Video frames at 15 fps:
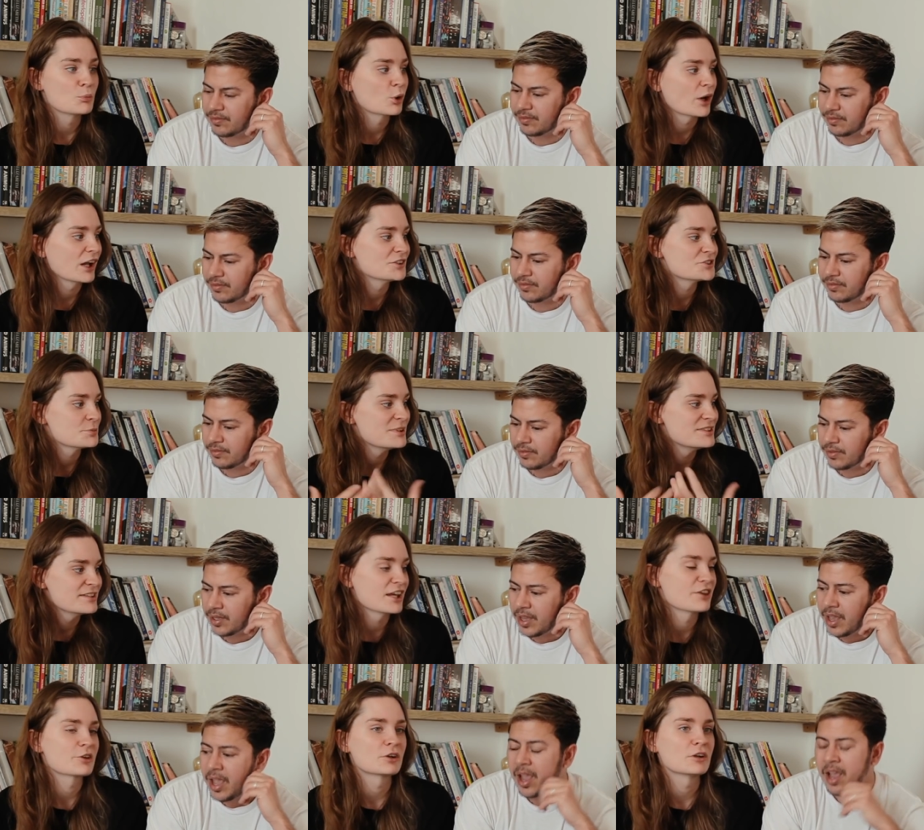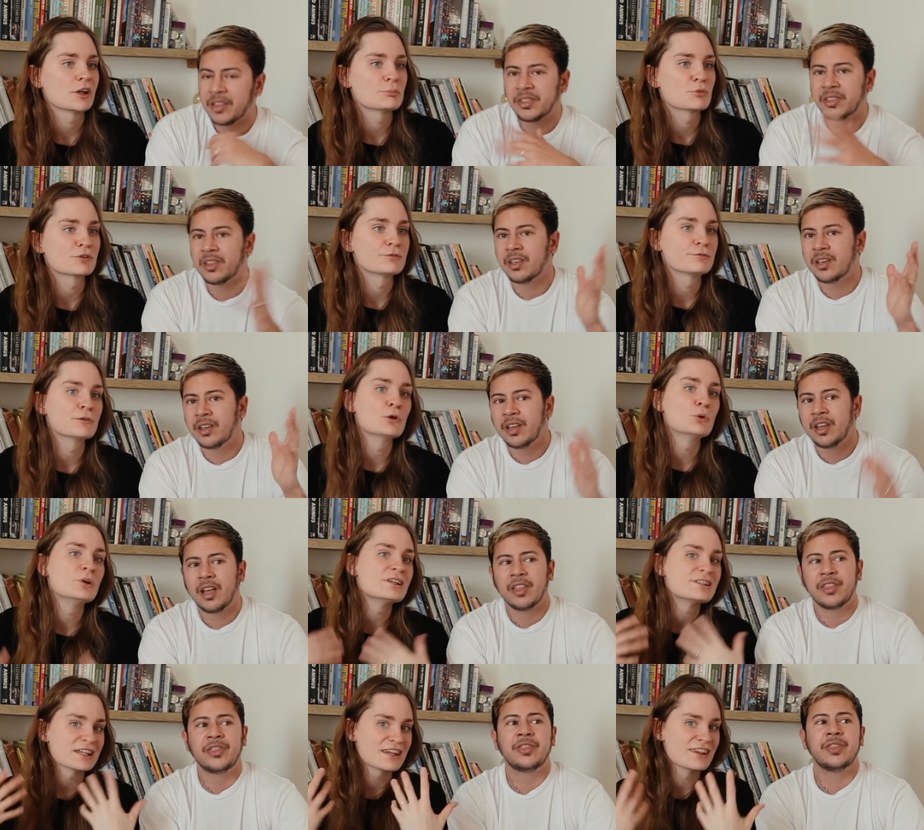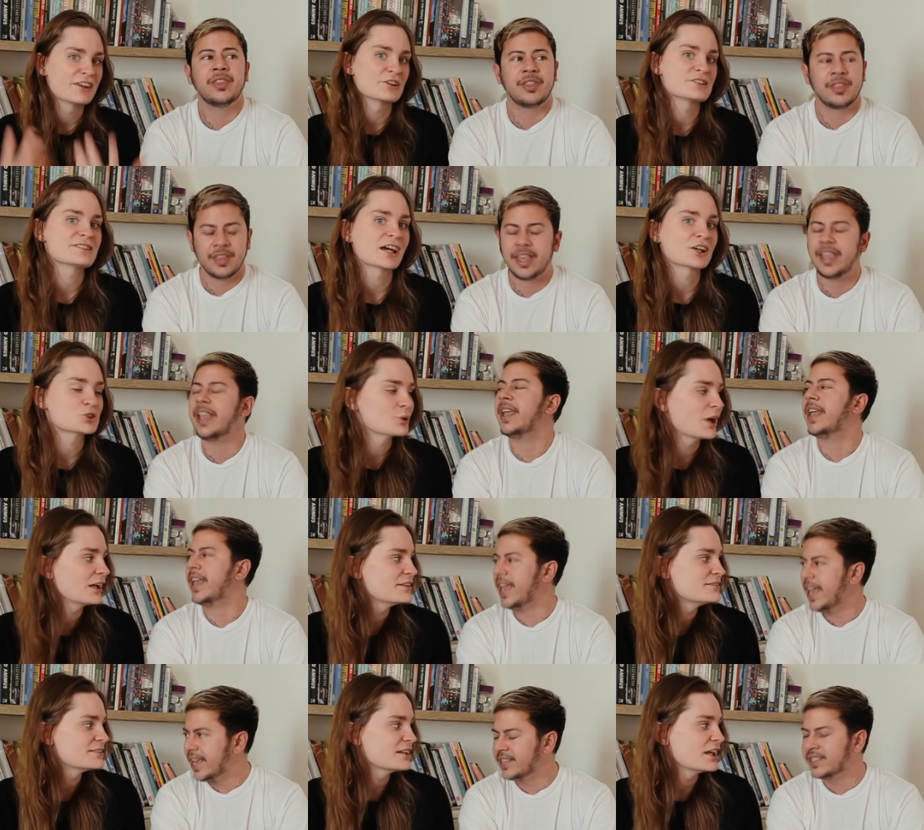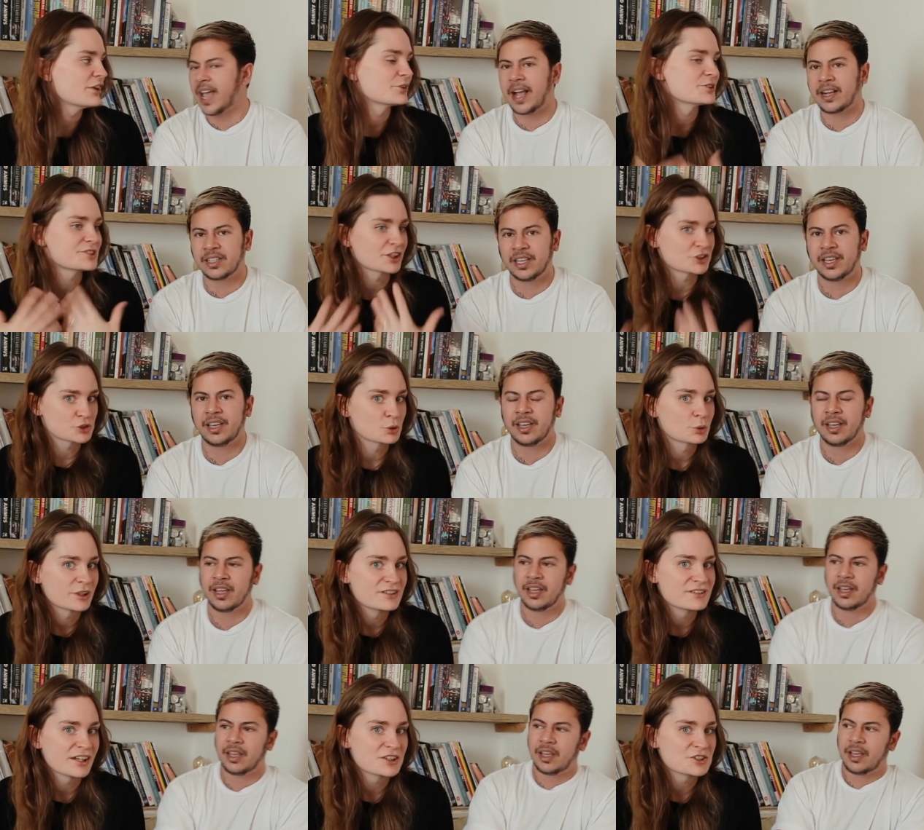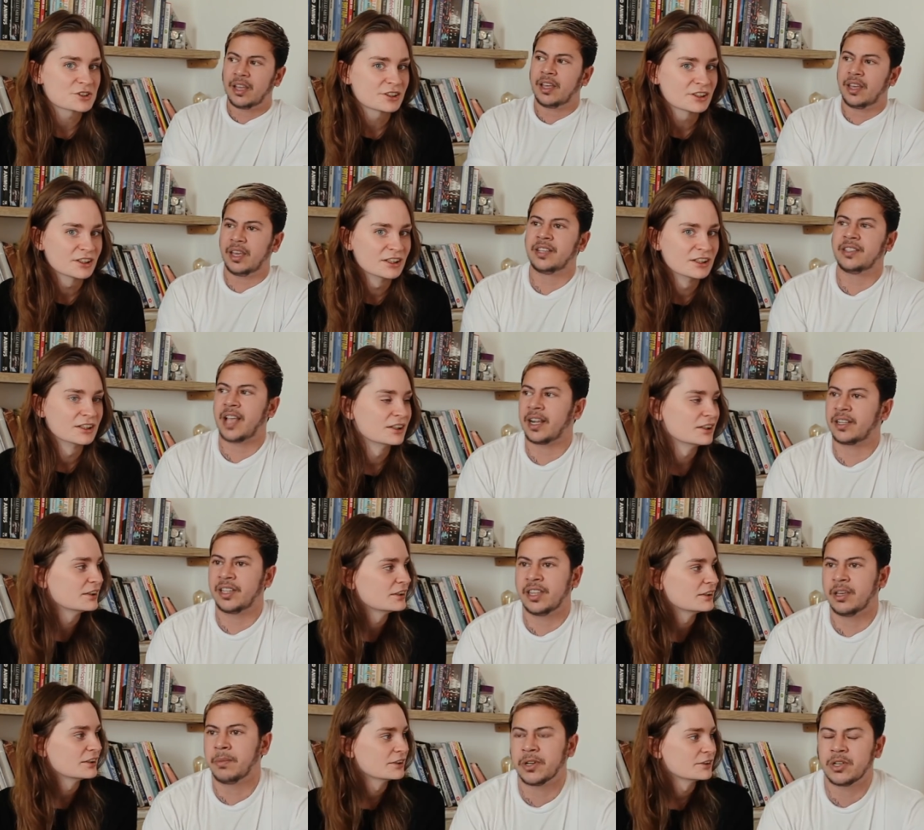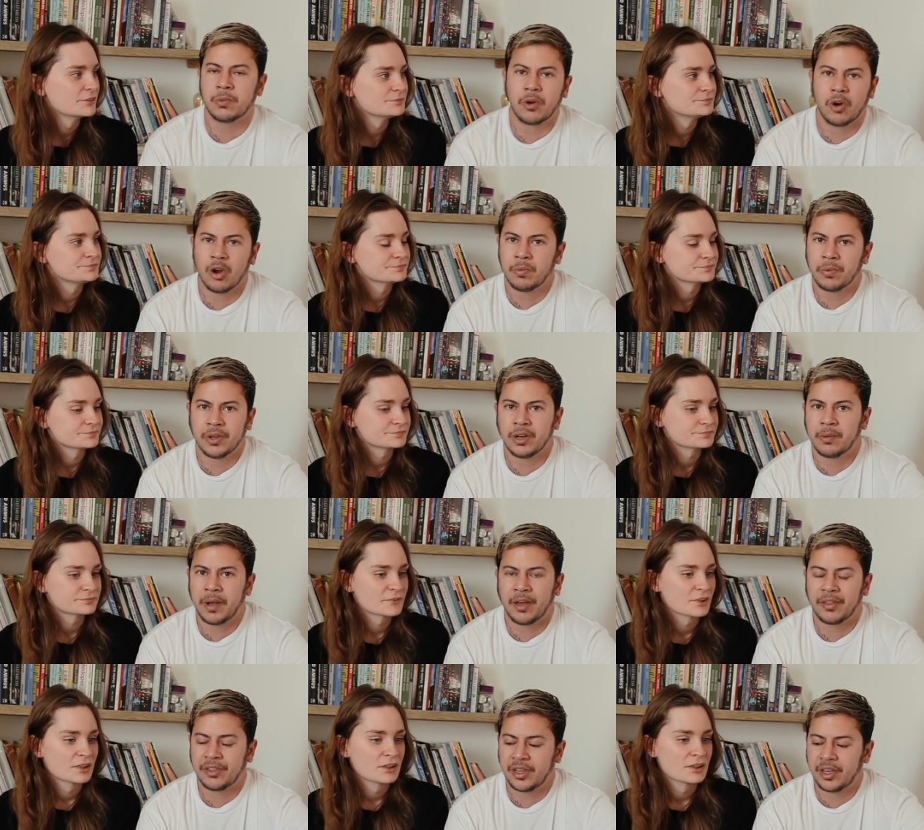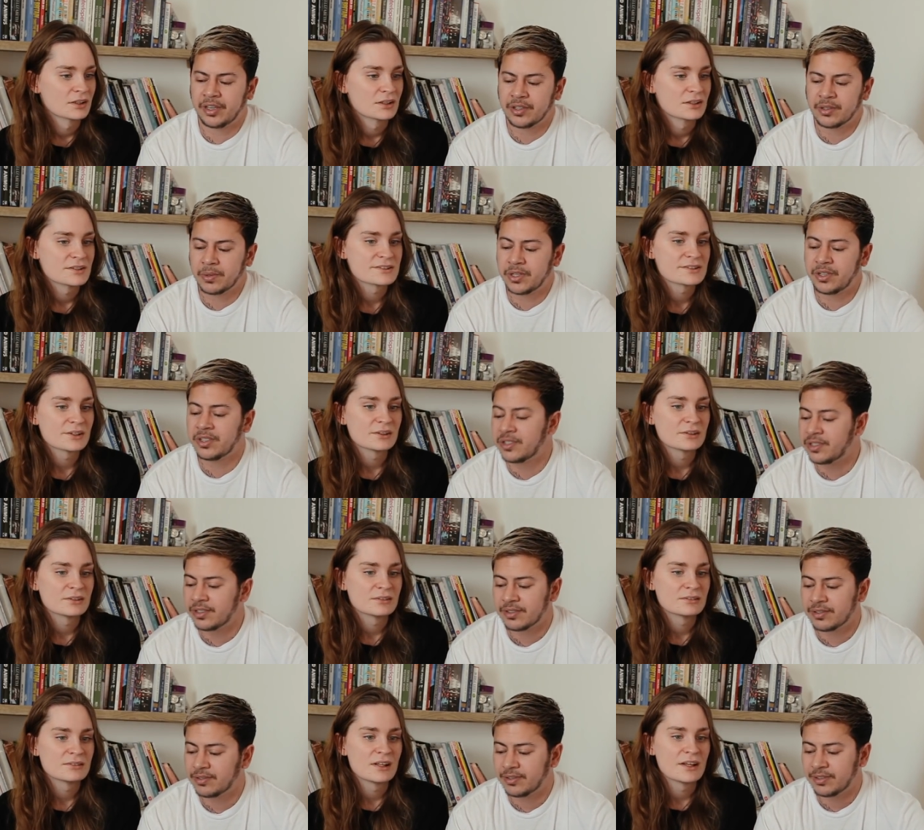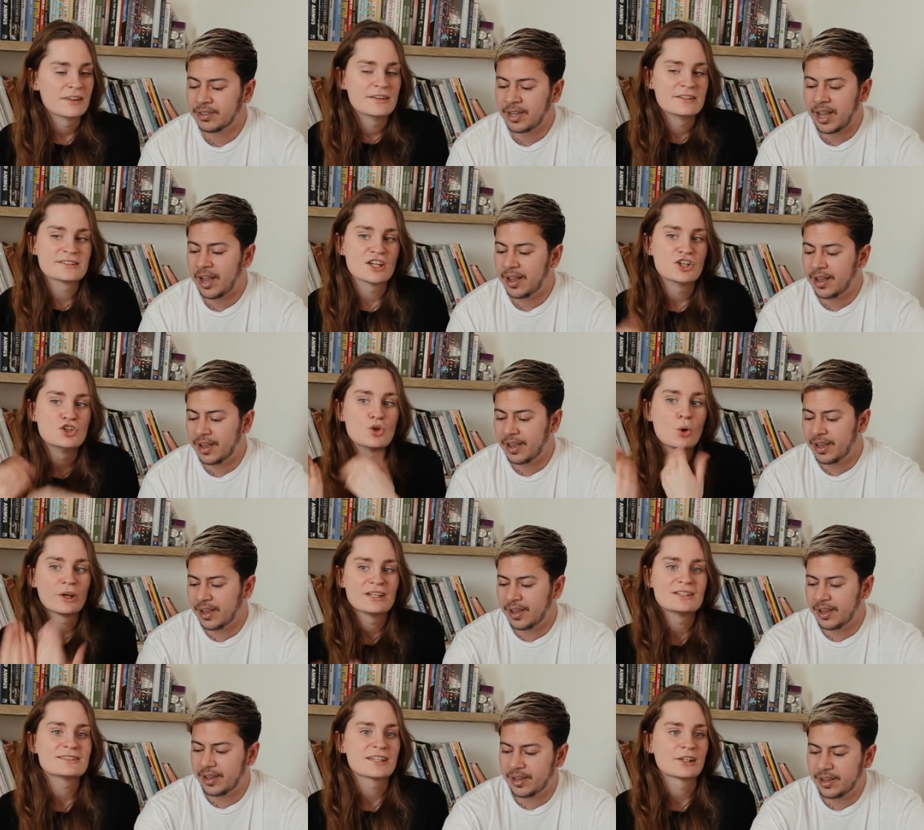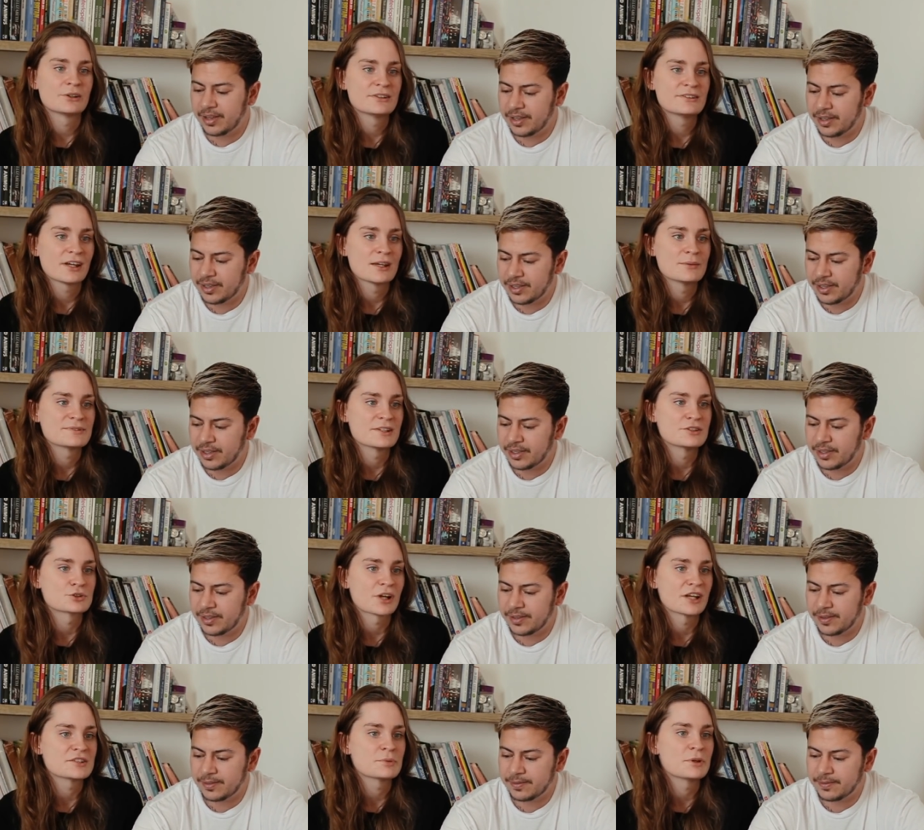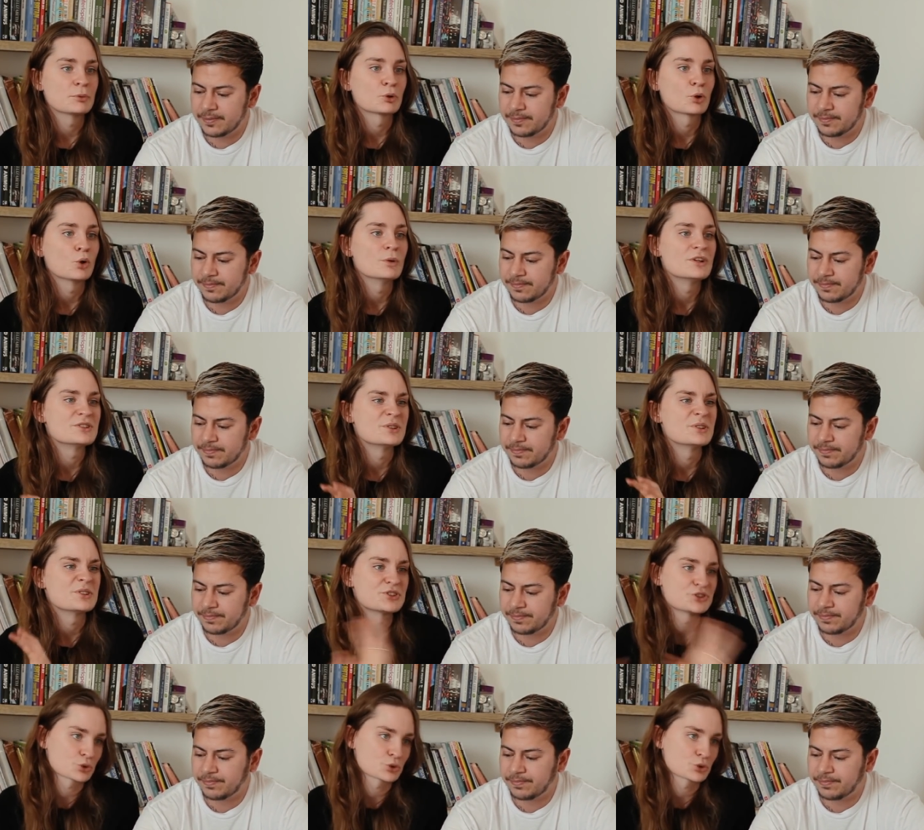Speaker 1: more lgbt and they're a lot more fluid in their sexuality exactly. and their sexual orientation
Speaker 2: exactly they're much more open about things which so
Speaker 1: is... this annoying stereotypes that trans people are always just